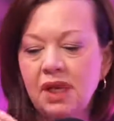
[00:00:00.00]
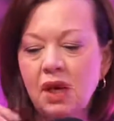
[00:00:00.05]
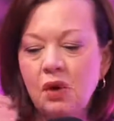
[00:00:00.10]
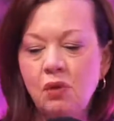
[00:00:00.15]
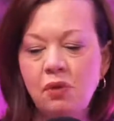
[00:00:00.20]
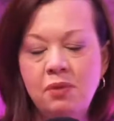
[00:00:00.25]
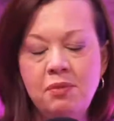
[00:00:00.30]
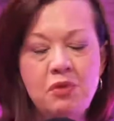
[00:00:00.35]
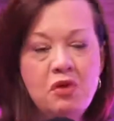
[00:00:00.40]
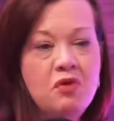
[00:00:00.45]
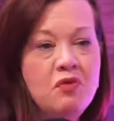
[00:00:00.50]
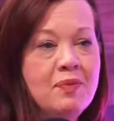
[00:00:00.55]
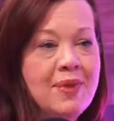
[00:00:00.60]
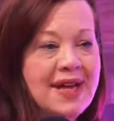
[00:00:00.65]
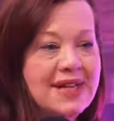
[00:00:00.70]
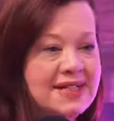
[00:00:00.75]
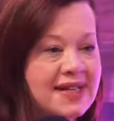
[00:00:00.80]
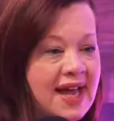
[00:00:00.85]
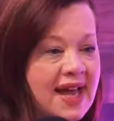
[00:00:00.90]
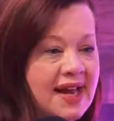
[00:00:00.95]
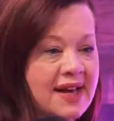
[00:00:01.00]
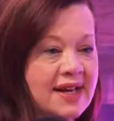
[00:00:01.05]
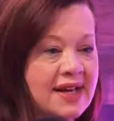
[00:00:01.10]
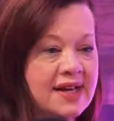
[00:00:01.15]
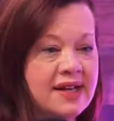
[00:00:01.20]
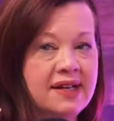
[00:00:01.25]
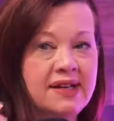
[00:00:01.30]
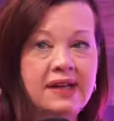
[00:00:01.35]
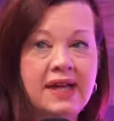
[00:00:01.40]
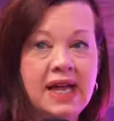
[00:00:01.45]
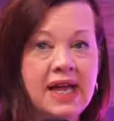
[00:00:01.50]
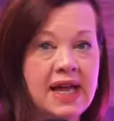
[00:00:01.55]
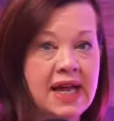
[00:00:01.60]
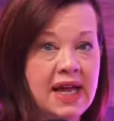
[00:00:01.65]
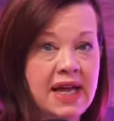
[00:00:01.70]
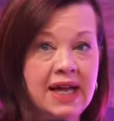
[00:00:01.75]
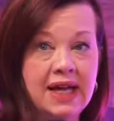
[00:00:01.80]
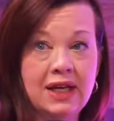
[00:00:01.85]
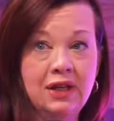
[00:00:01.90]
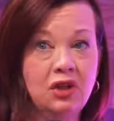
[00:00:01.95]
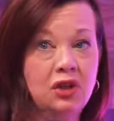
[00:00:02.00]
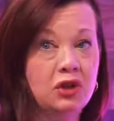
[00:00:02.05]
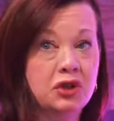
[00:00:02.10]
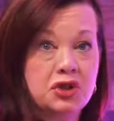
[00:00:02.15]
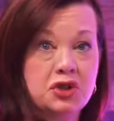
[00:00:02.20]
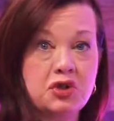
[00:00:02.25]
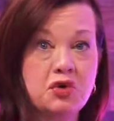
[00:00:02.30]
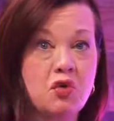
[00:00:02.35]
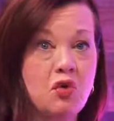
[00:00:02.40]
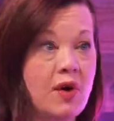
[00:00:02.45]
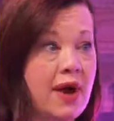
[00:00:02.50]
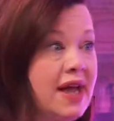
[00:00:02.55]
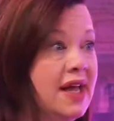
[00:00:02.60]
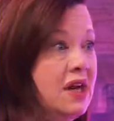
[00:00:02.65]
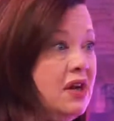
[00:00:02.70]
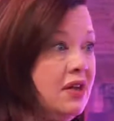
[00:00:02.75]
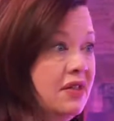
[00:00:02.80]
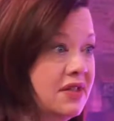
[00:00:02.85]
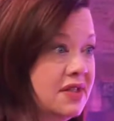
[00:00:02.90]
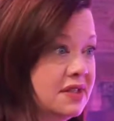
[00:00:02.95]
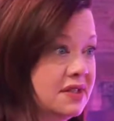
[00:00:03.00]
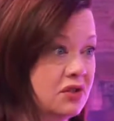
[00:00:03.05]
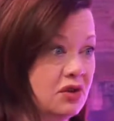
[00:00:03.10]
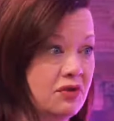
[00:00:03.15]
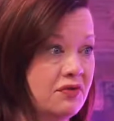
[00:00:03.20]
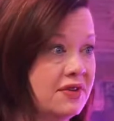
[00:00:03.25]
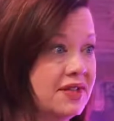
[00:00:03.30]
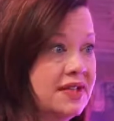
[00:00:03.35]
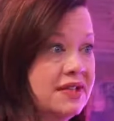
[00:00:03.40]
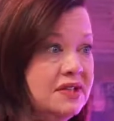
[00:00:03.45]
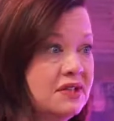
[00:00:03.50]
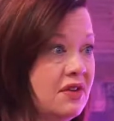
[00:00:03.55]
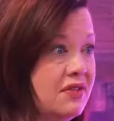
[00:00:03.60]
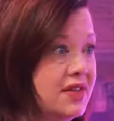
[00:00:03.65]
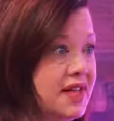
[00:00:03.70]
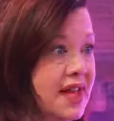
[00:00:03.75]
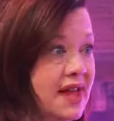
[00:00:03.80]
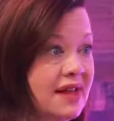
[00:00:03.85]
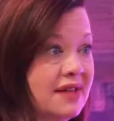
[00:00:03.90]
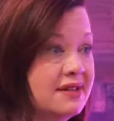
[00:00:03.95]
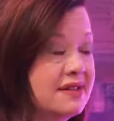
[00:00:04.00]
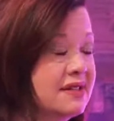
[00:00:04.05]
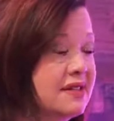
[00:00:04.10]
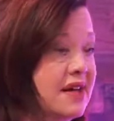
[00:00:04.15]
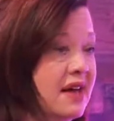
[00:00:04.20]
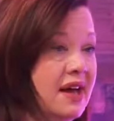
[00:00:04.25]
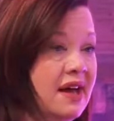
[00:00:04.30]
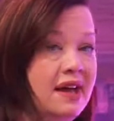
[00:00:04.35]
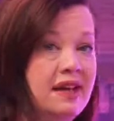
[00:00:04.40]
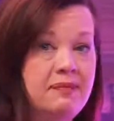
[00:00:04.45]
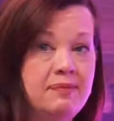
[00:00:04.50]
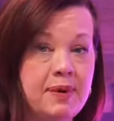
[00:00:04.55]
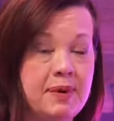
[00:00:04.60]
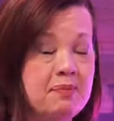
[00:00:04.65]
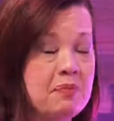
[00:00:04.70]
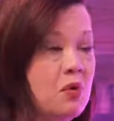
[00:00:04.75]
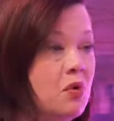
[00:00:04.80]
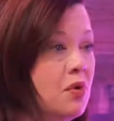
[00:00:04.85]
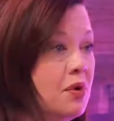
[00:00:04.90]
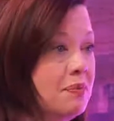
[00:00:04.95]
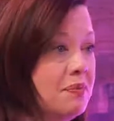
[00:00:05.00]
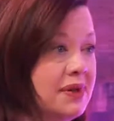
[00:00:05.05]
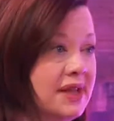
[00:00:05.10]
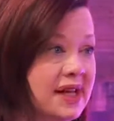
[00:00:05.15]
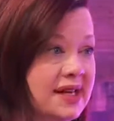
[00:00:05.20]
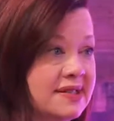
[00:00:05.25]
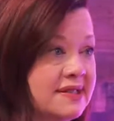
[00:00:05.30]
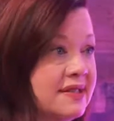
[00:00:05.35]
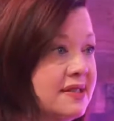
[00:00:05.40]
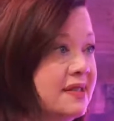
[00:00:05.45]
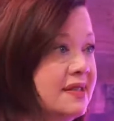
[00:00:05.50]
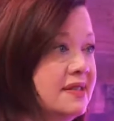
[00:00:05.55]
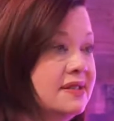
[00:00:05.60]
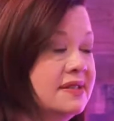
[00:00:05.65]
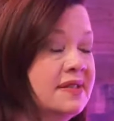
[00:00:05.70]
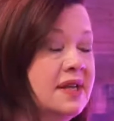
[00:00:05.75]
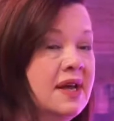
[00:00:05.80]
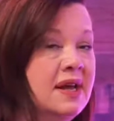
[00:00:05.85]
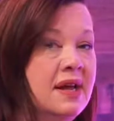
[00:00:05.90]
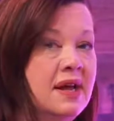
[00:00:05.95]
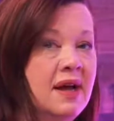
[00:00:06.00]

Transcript: We moved my dad in. It looked great on the surface, on the outside. People were pleasant.